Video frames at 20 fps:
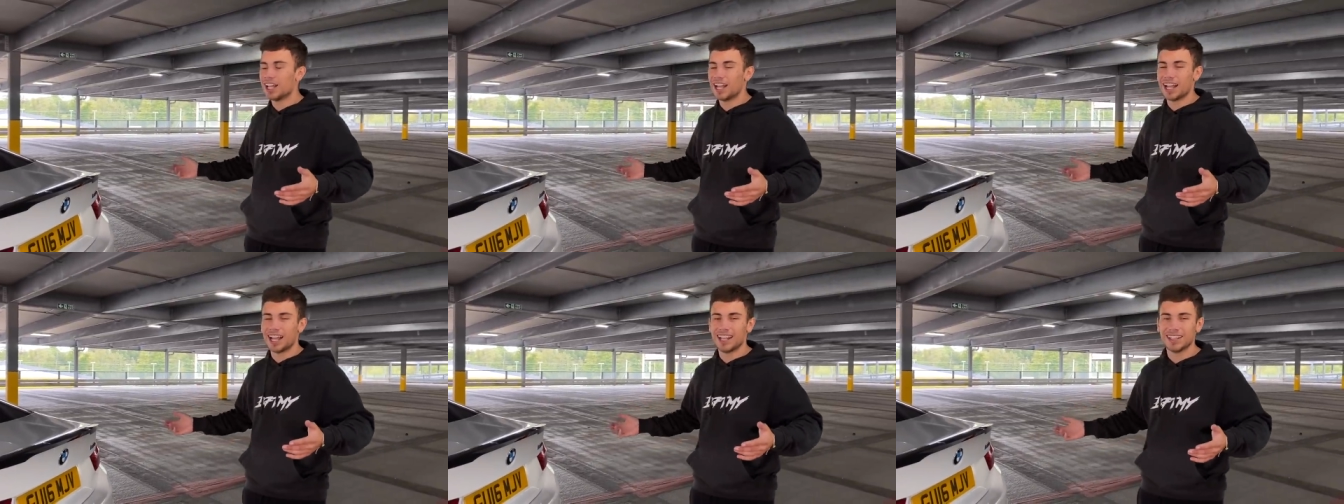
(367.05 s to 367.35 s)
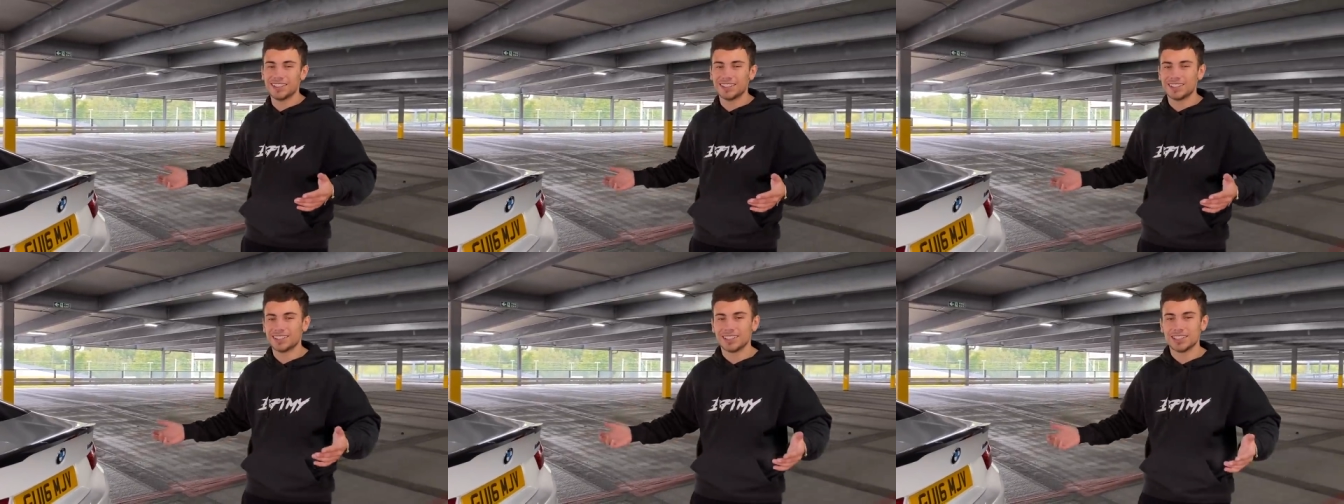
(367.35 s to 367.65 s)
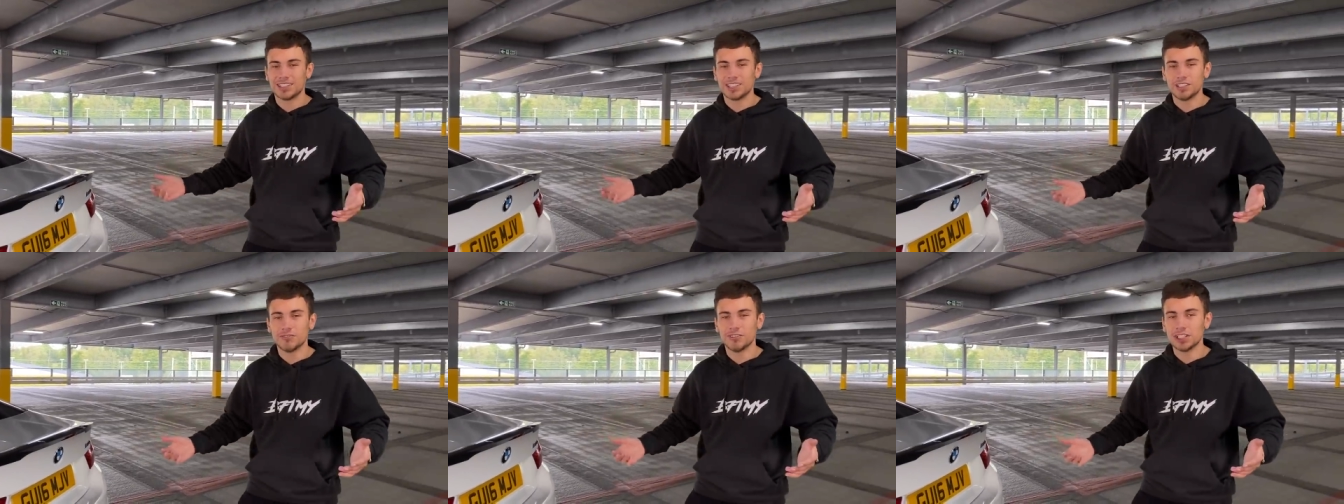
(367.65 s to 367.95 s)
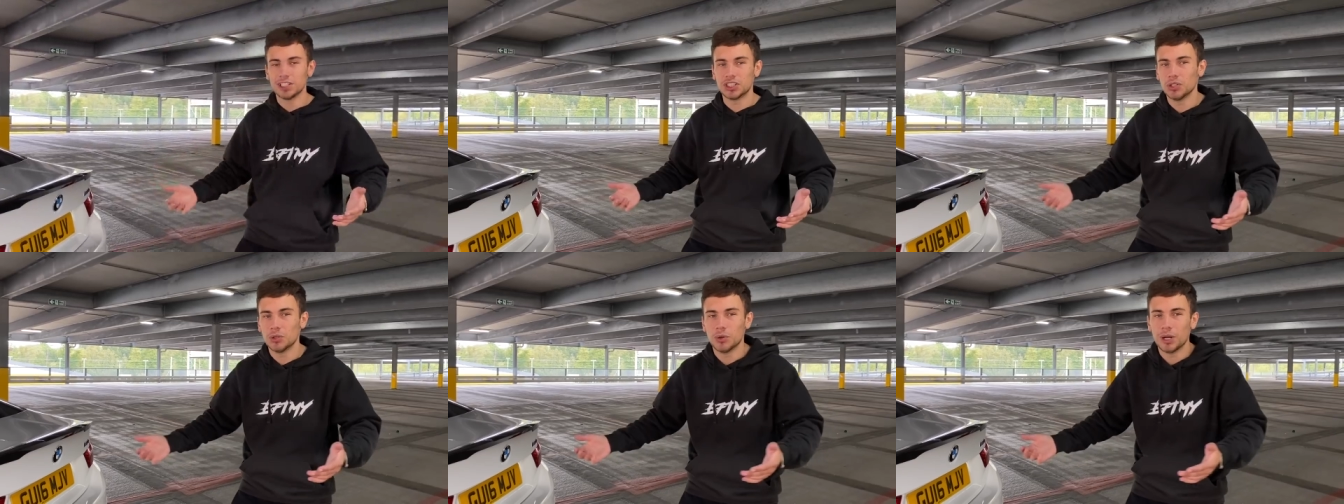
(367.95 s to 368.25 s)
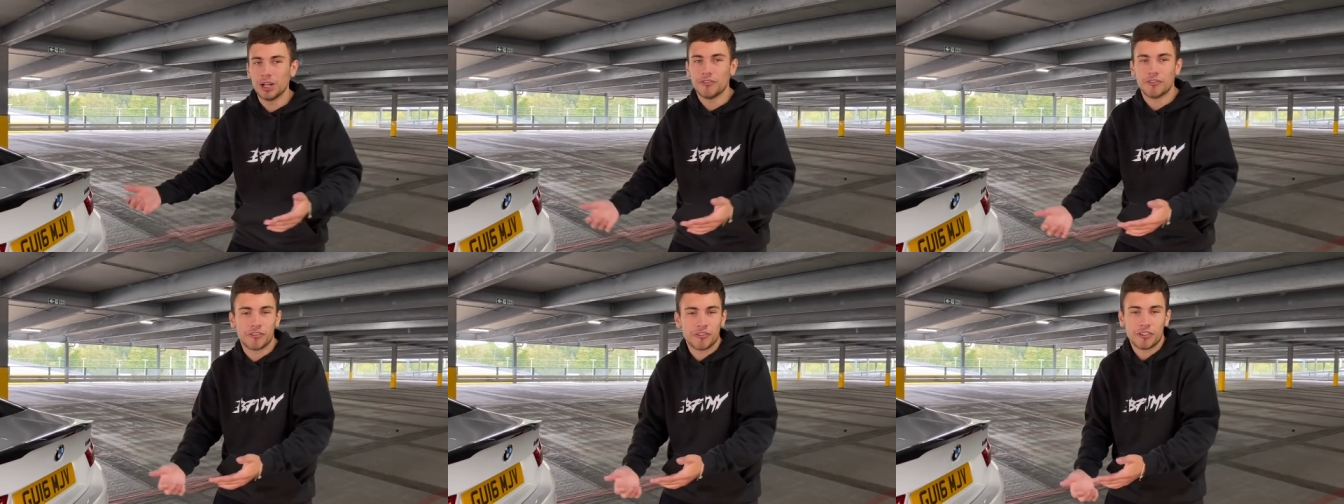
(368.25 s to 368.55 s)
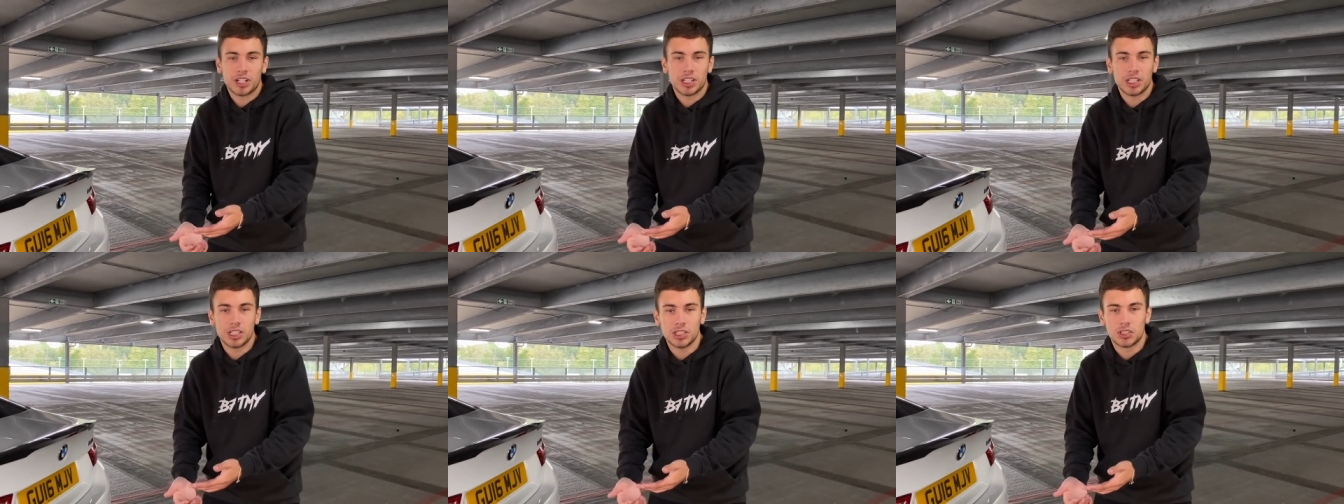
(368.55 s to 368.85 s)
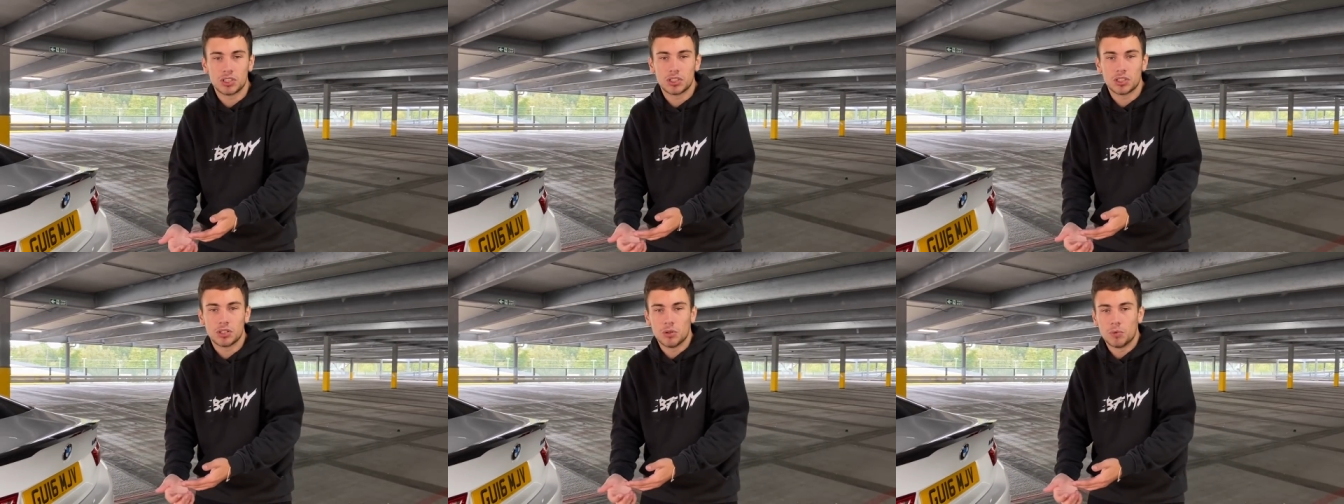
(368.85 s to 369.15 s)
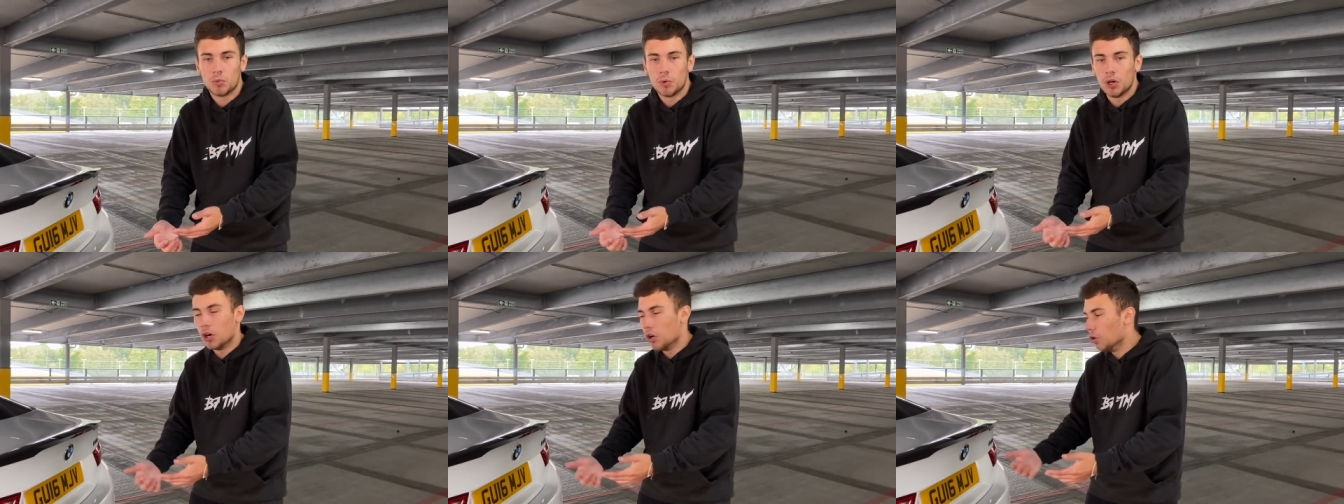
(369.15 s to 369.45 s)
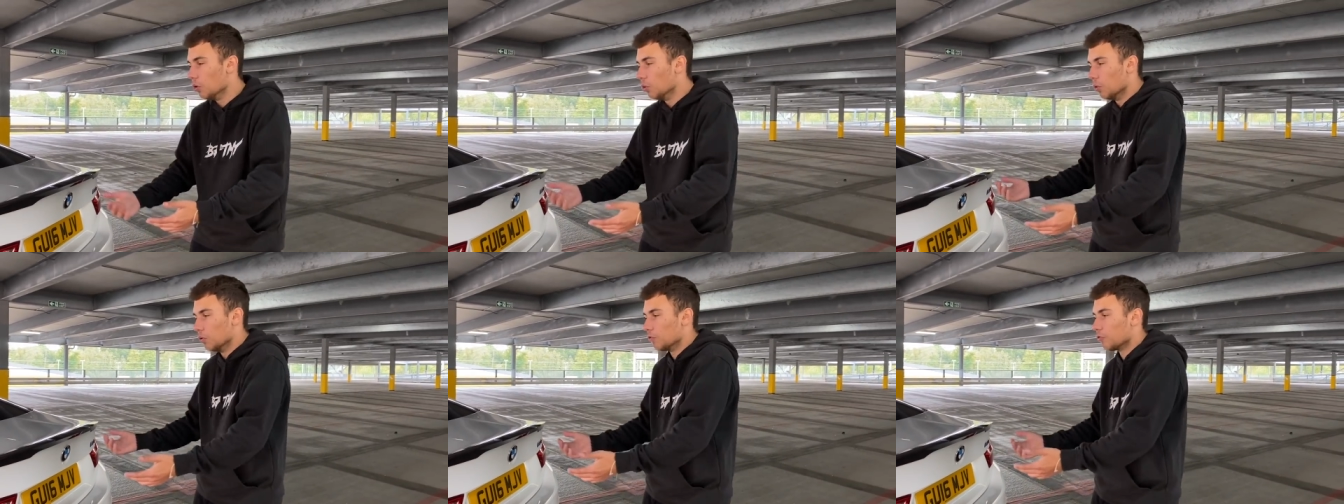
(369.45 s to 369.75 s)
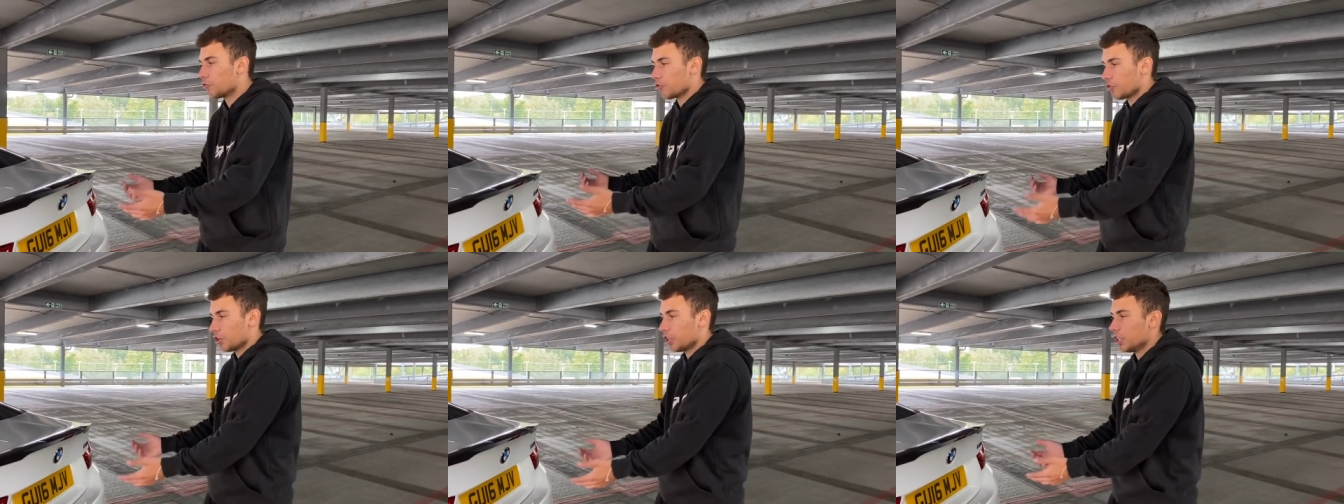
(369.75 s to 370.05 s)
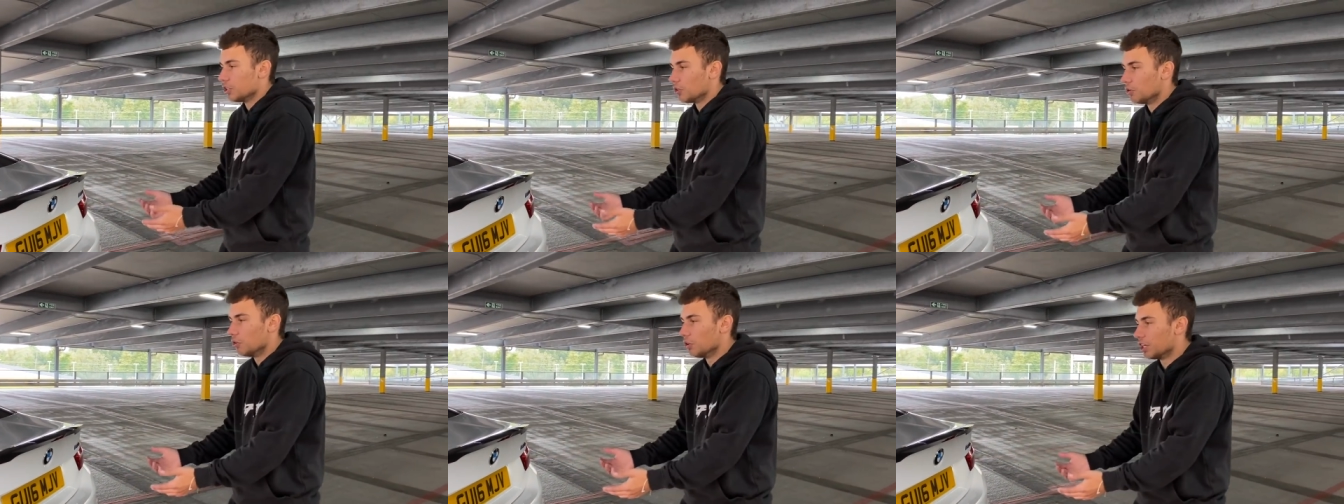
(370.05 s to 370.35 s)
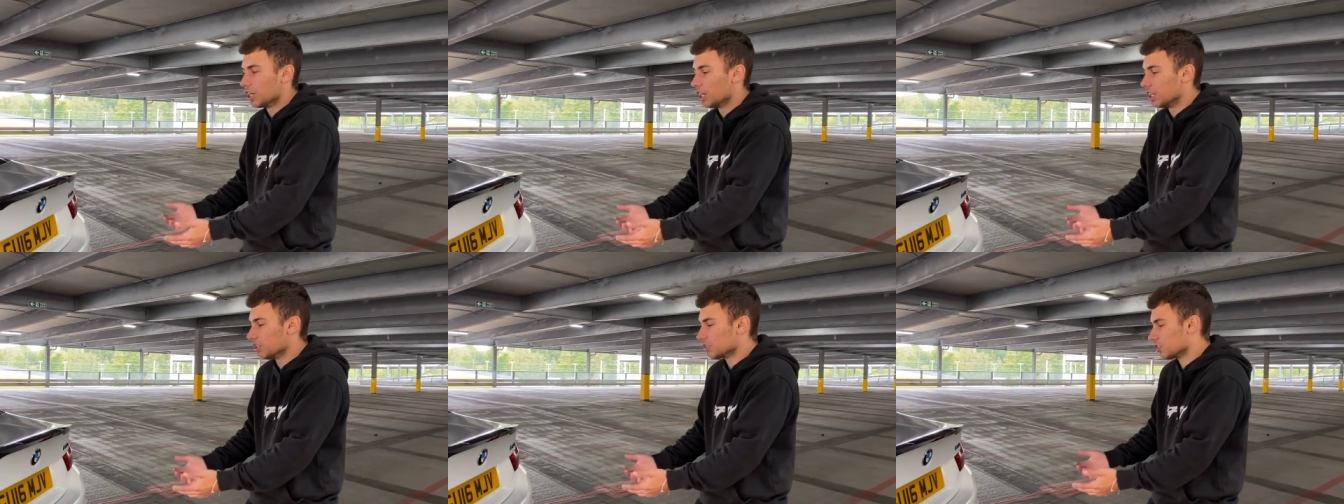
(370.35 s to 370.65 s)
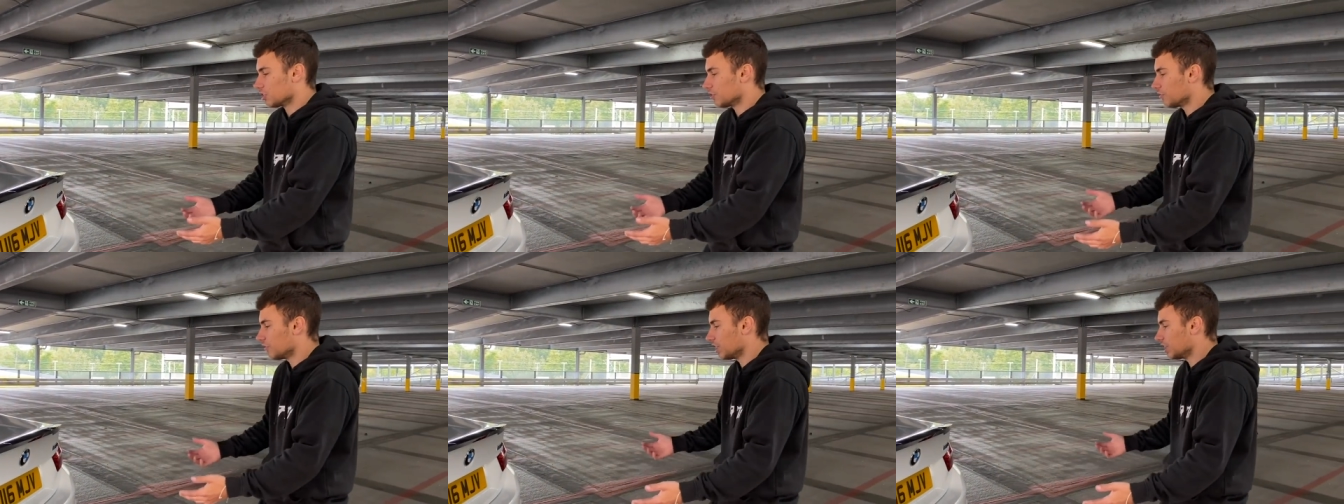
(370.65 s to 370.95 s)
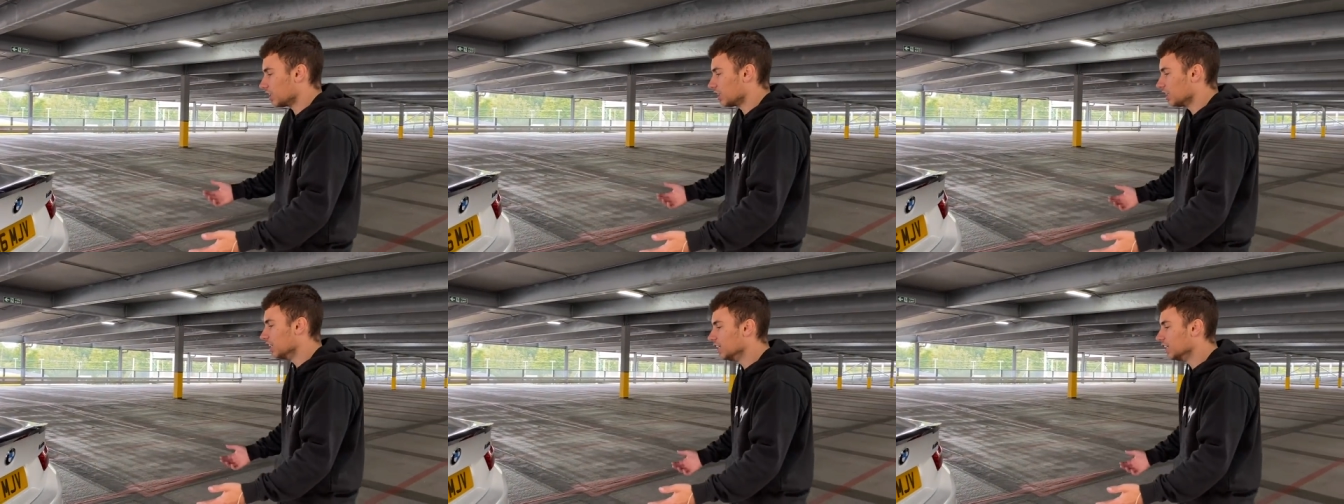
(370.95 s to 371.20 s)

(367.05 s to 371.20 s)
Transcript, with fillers: And the original M3s were all three door, and I just think